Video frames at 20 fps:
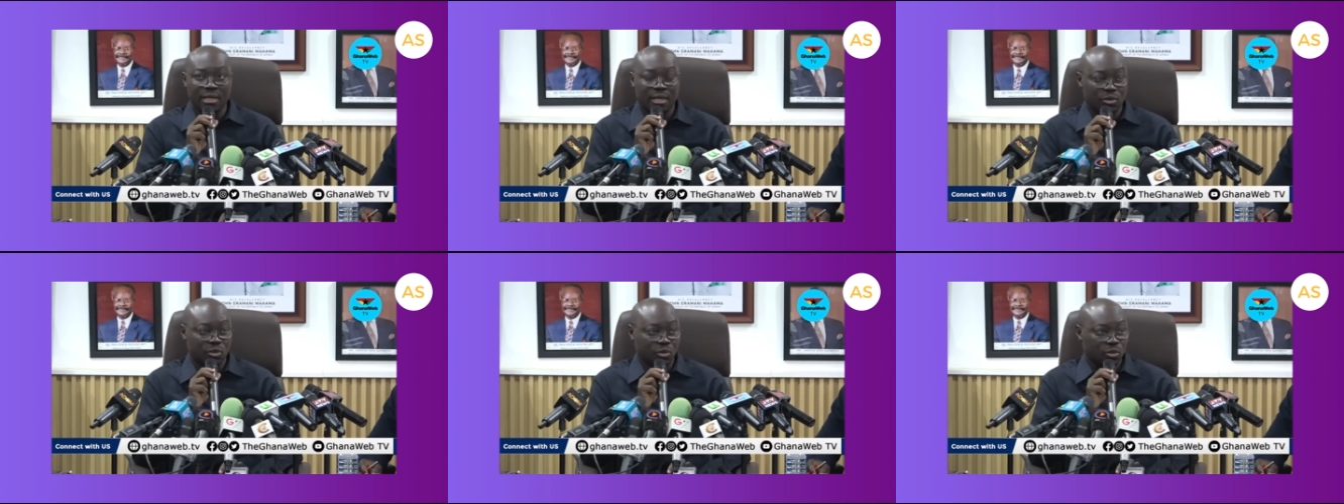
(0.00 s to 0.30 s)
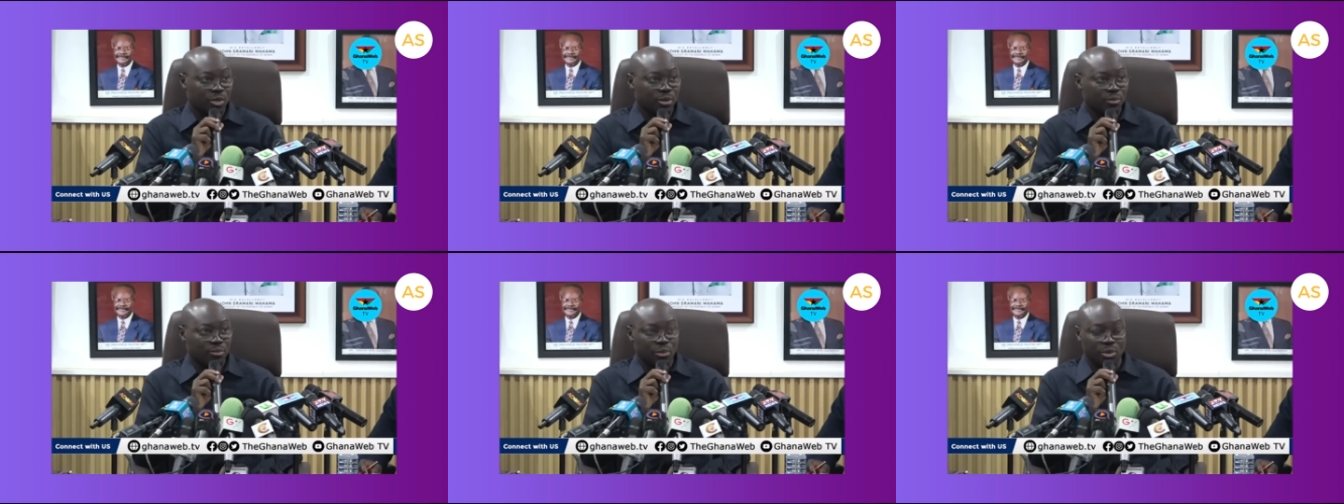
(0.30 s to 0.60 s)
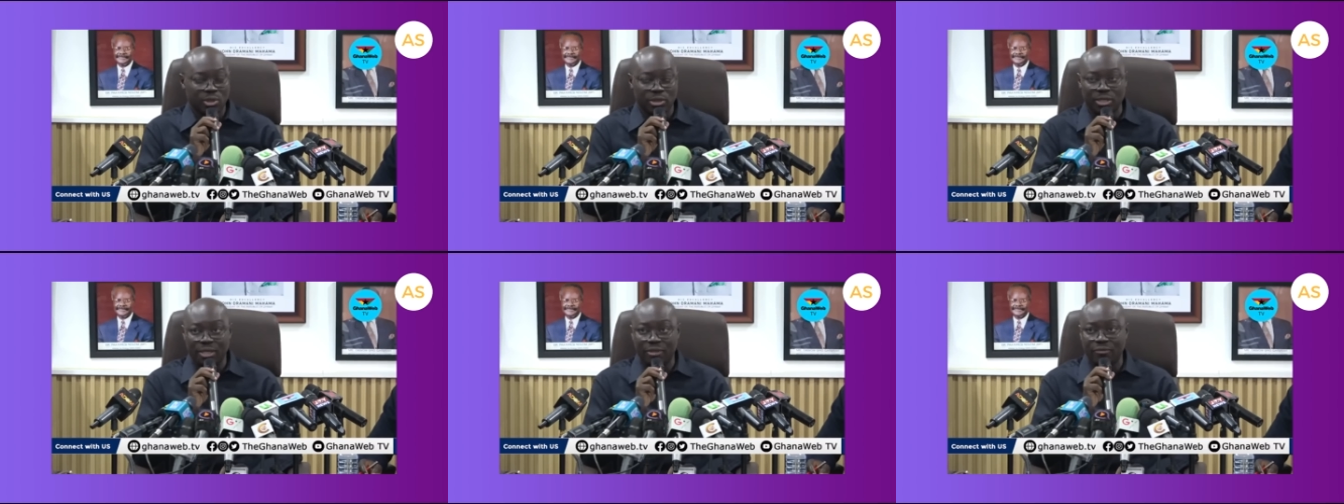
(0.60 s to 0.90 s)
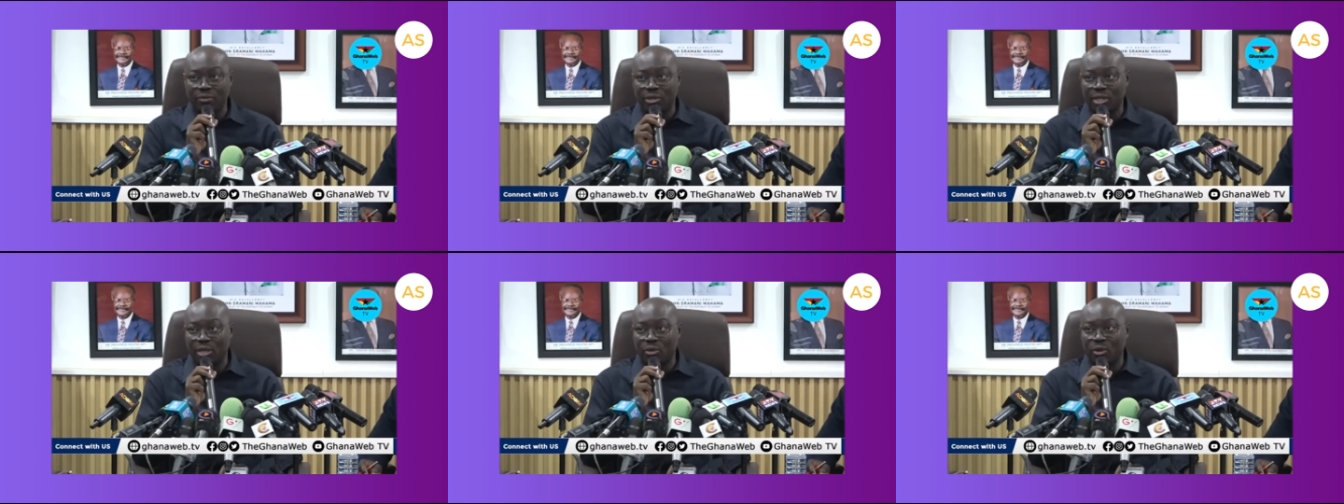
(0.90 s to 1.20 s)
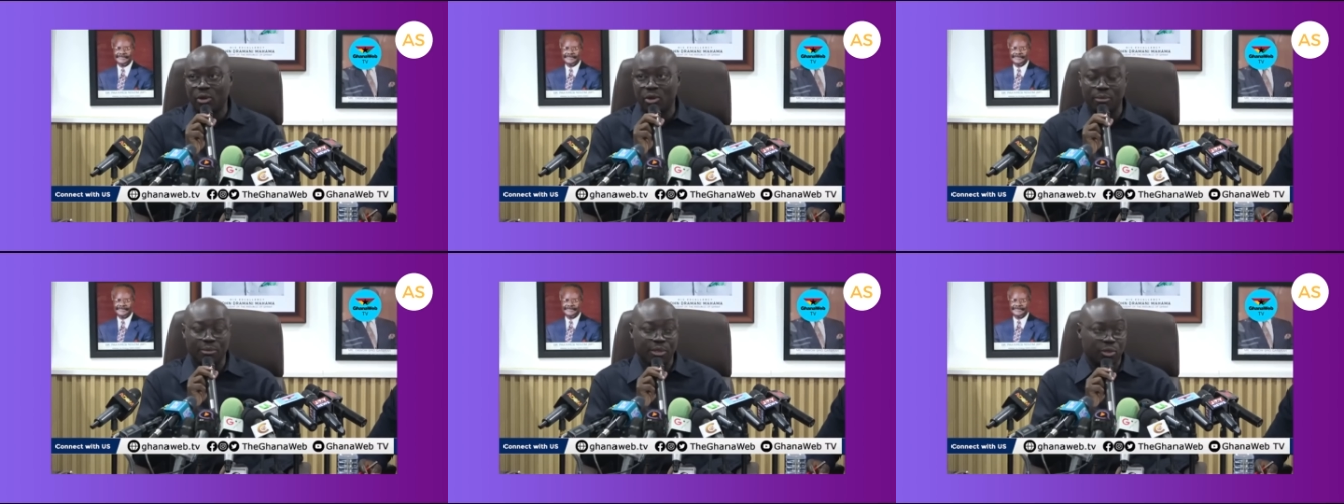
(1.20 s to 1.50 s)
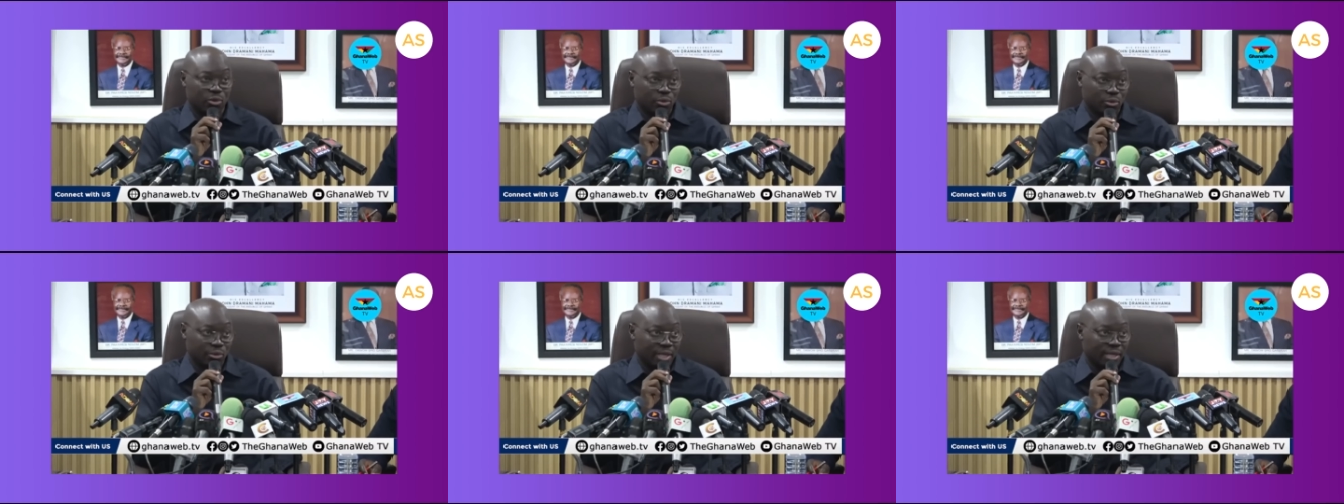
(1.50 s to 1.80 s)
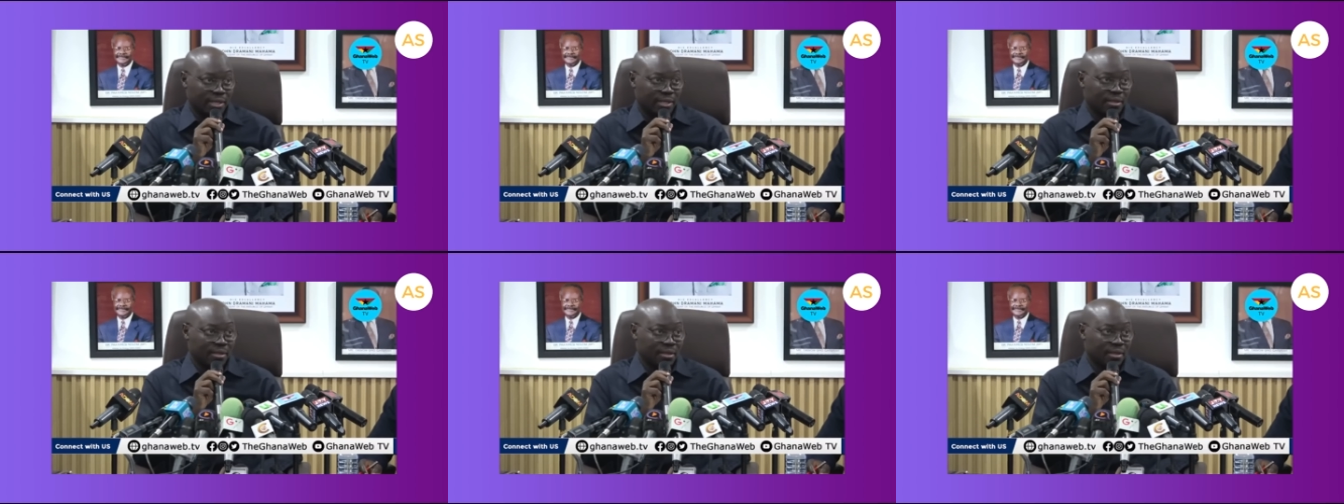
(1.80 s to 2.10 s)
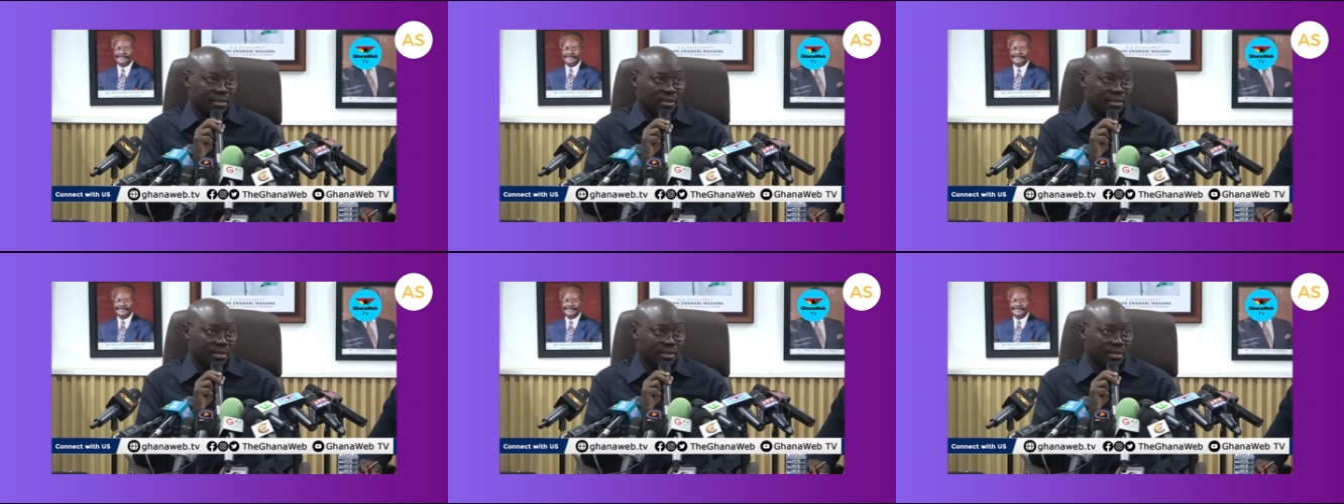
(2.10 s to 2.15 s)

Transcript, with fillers: and so important for the economy to run.